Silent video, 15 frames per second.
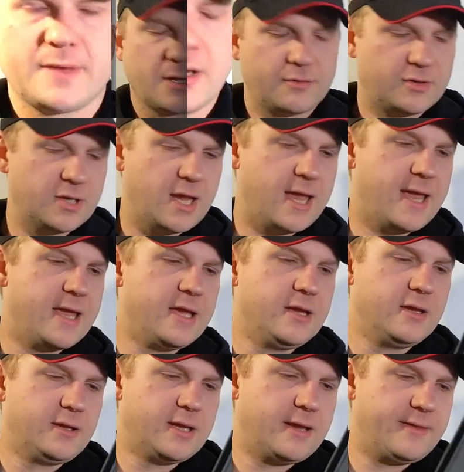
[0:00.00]

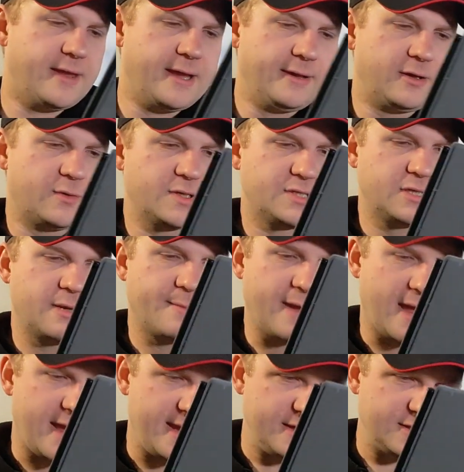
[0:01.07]
Okay, getting there. Question number
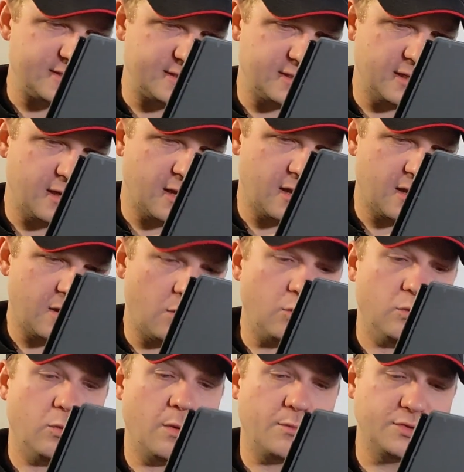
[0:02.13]
8.
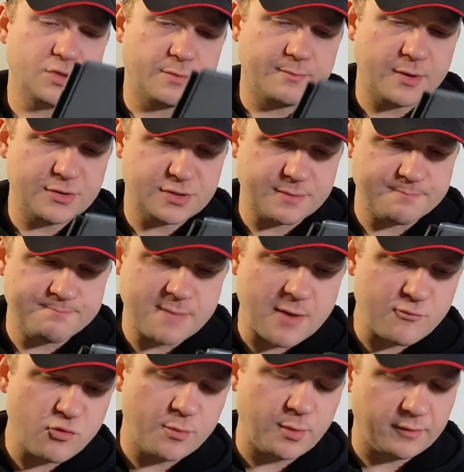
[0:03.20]
What was your most
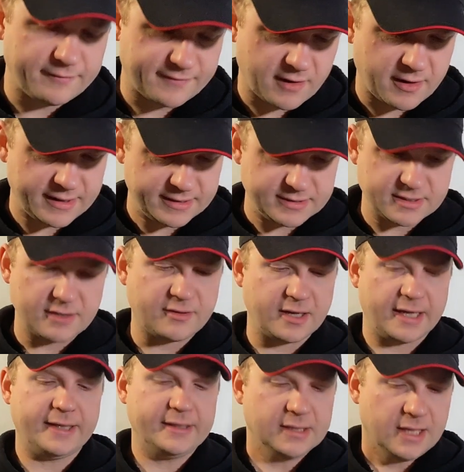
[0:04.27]
memorable find?
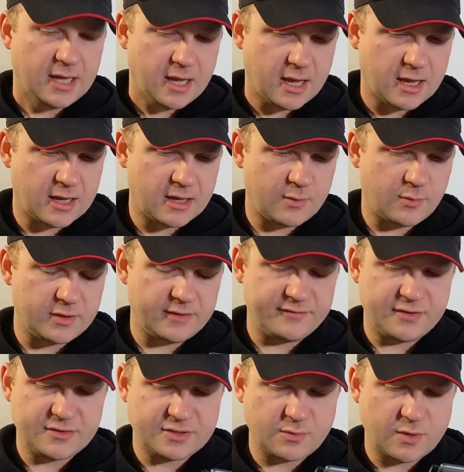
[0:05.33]
Okay, well, you've
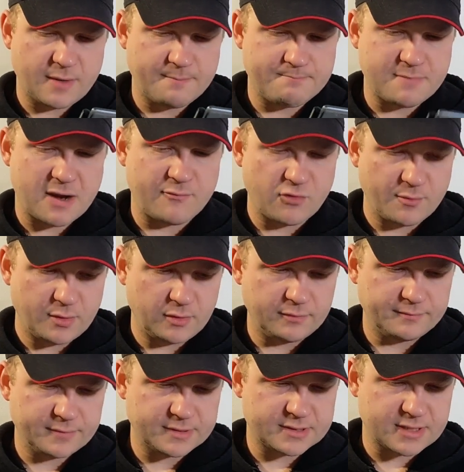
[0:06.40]
used the word
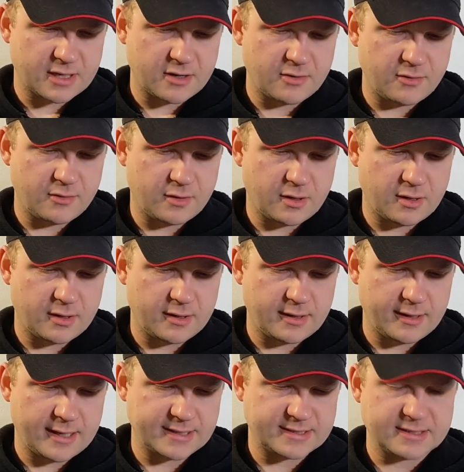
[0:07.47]
memorable, so
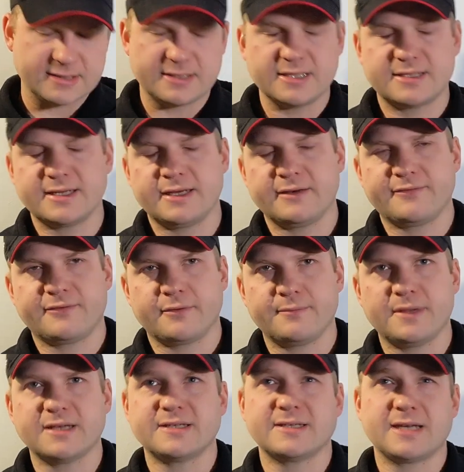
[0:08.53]
that's as distinct from
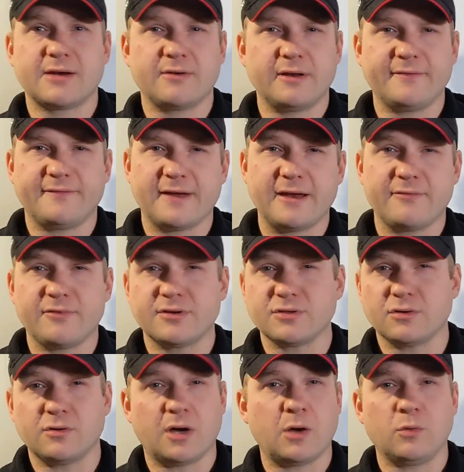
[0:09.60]
necessarily favourite
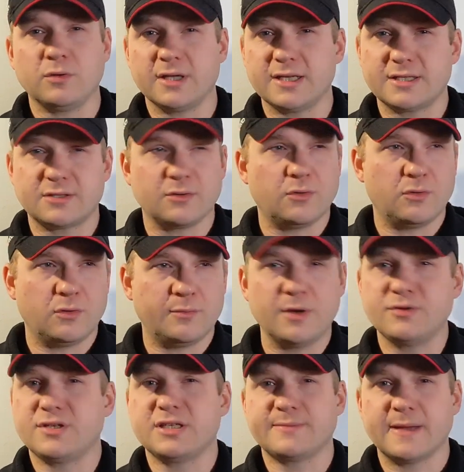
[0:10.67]
or oldest or
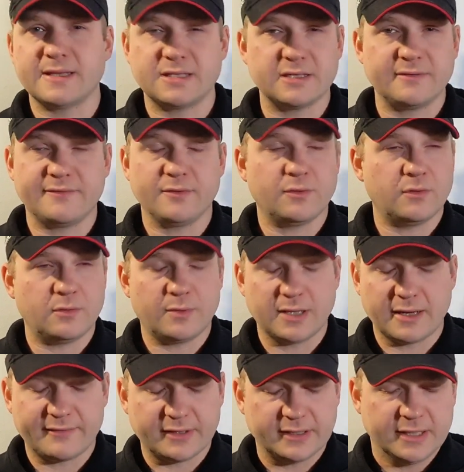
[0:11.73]
most expensive or
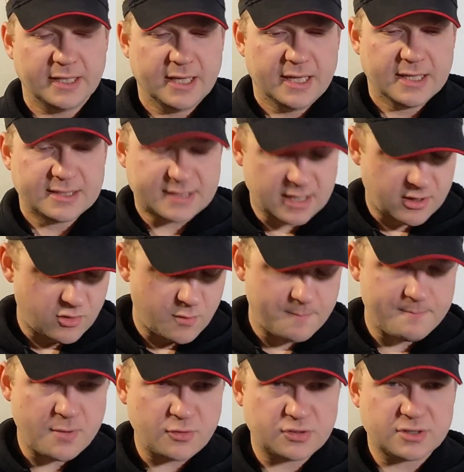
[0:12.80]
whatever. So
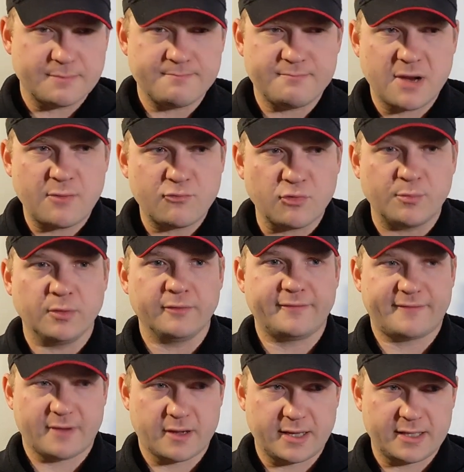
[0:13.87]
most memorable
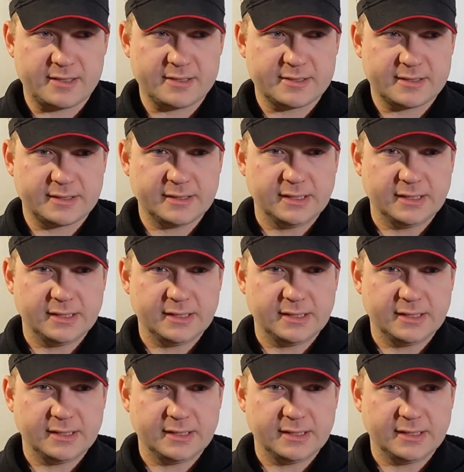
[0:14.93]
find